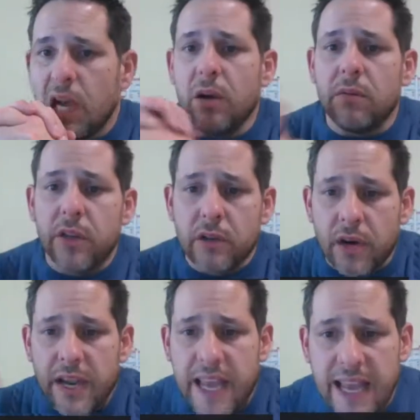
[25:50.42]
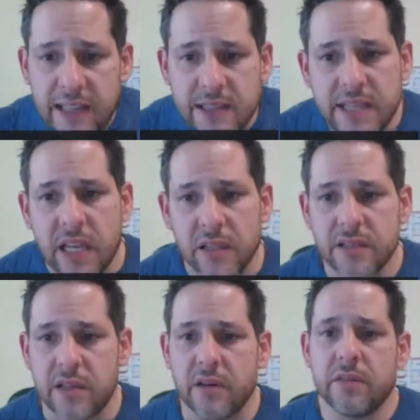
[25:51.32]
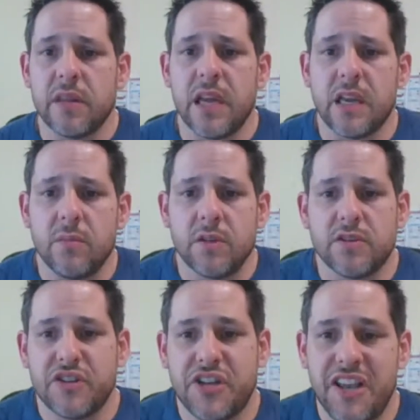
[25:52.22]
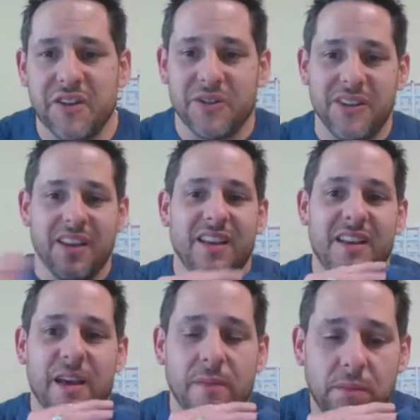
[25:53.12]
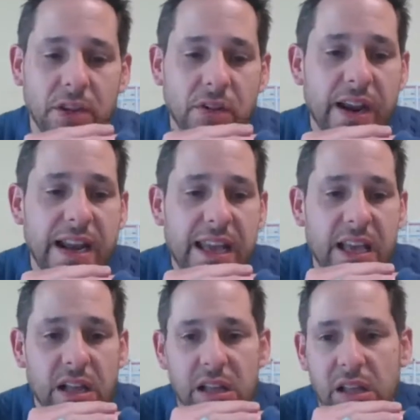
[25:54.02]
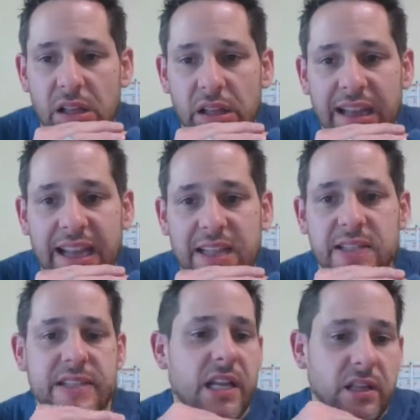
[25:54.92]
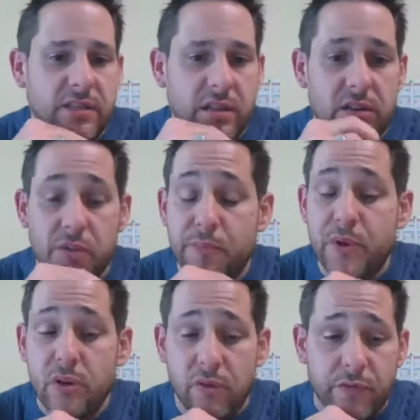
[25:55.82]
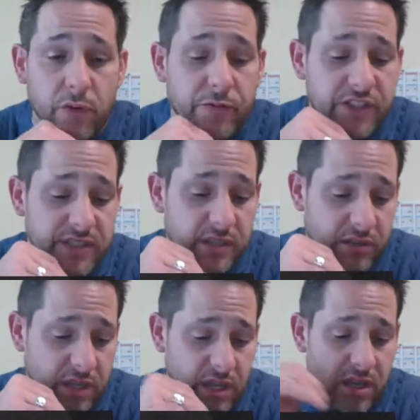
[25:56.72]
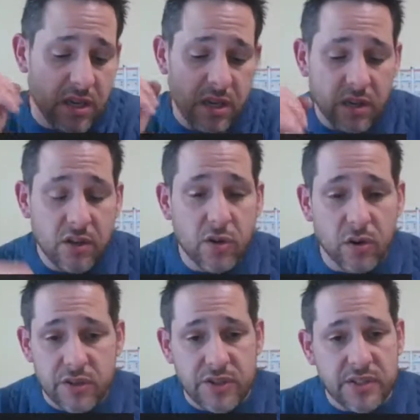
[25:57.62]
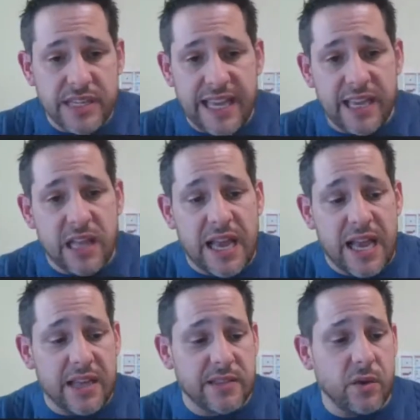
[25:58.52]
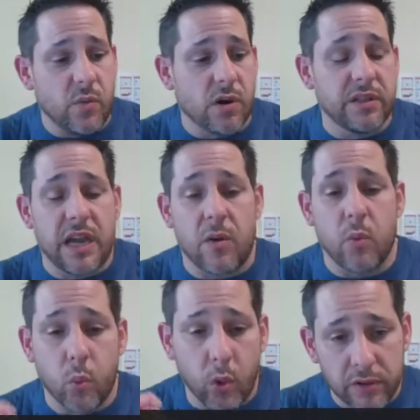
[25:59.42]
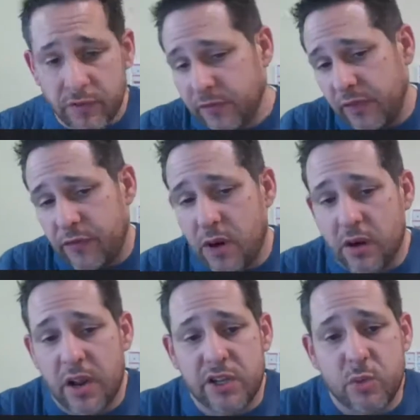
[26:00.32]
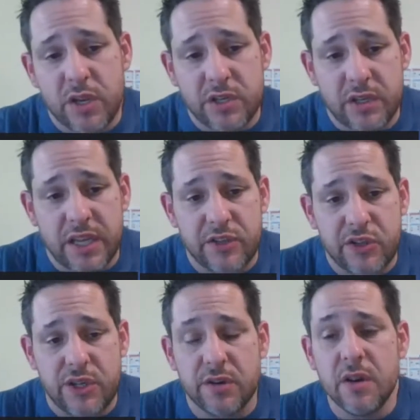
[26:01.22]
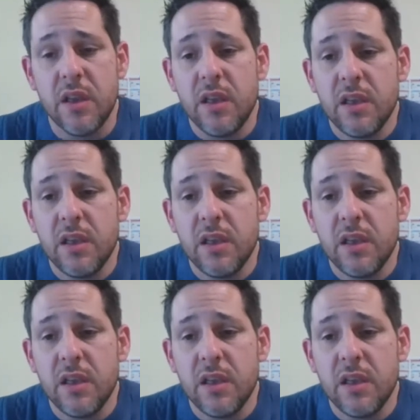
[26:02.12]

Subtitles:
Oh, the Great Aunt Stella Center. Thank you, Mr. Shield. Yep, the Great Aunt Stella Center. It's a beautiful facility, gorgeous stained glass. It worked out wonderfully for our graduation last year.